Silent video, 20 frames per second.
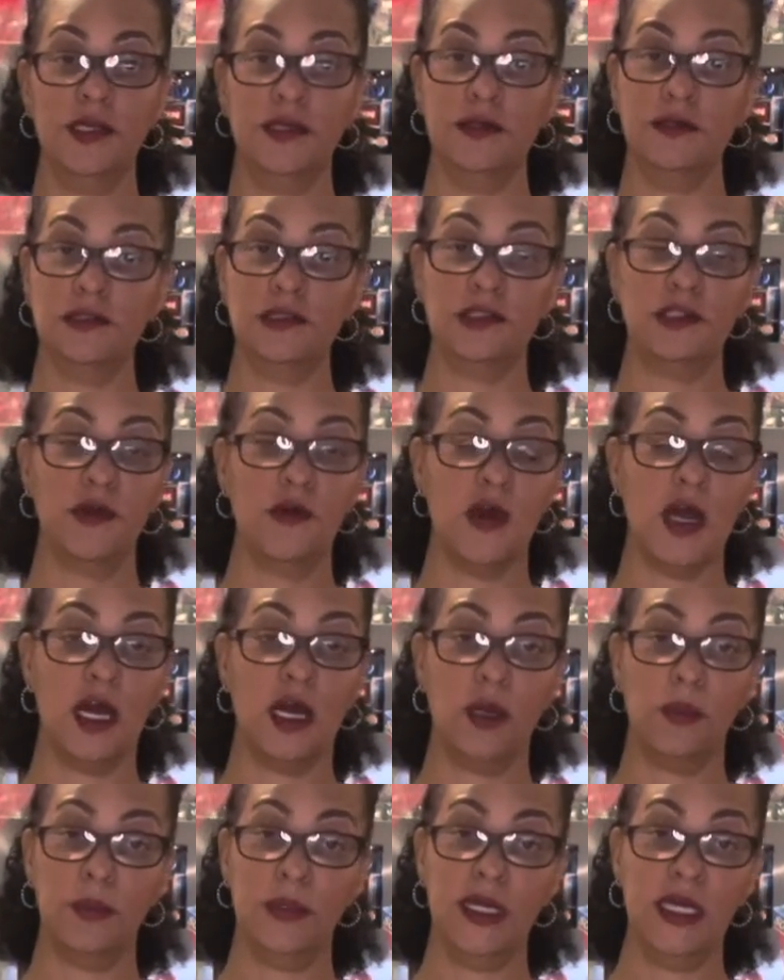use
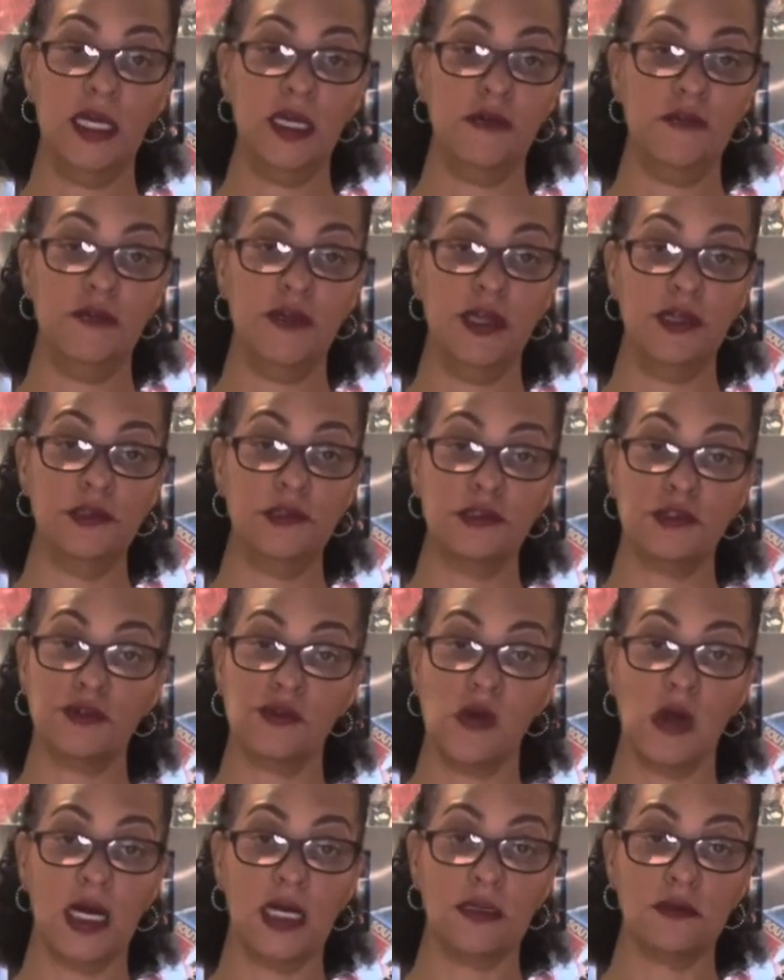ground beef, use
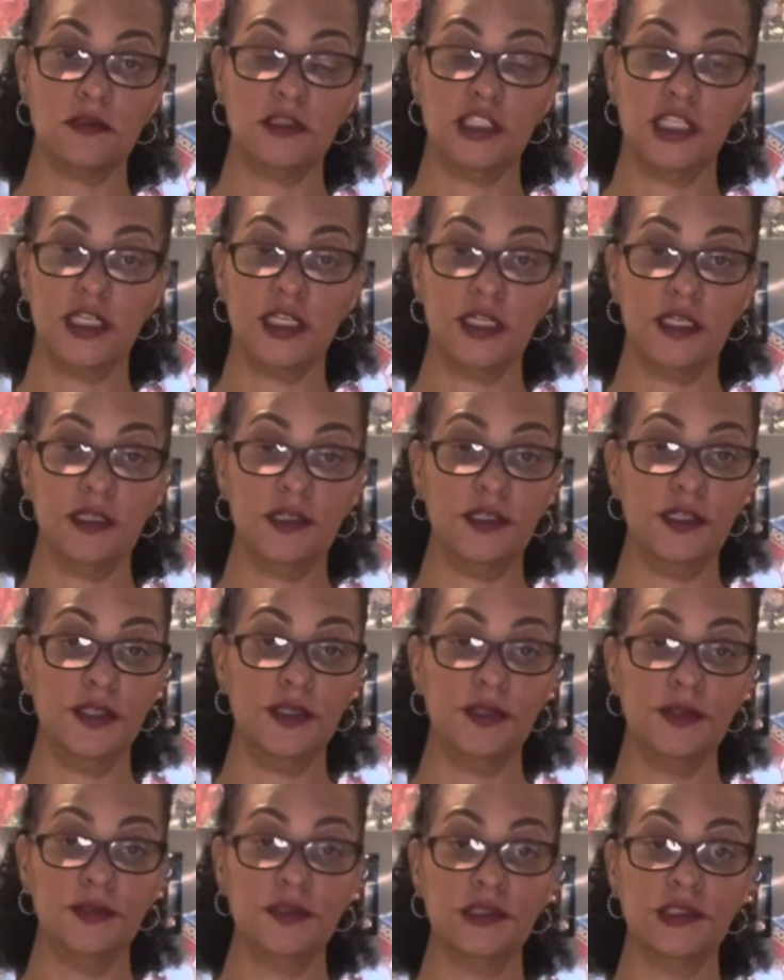ground chicken,
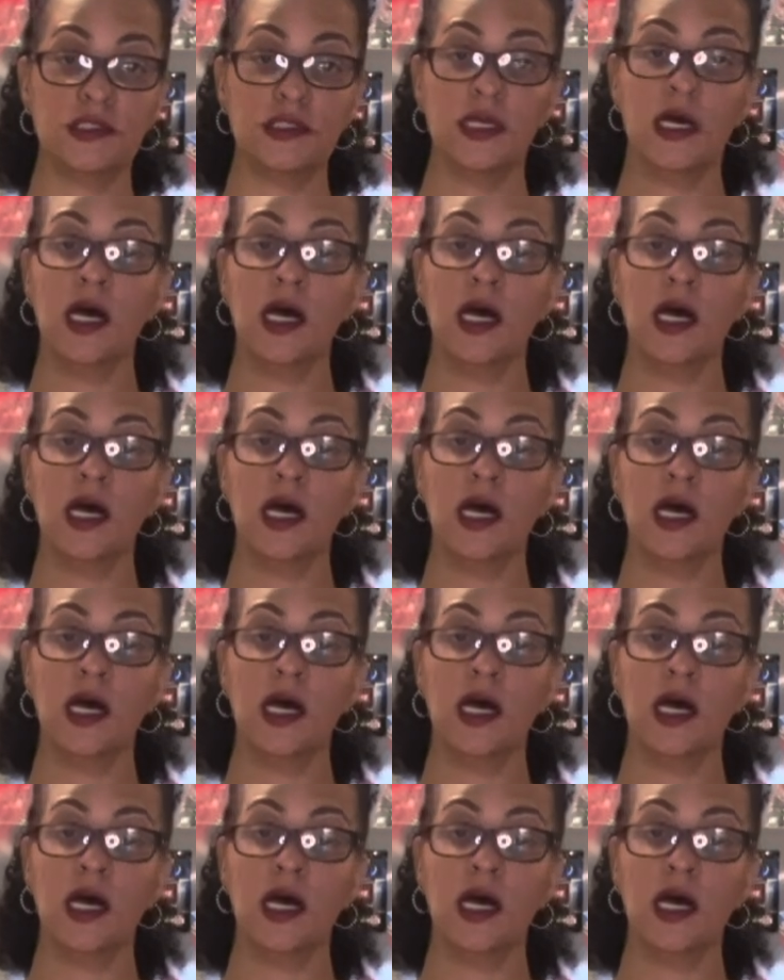use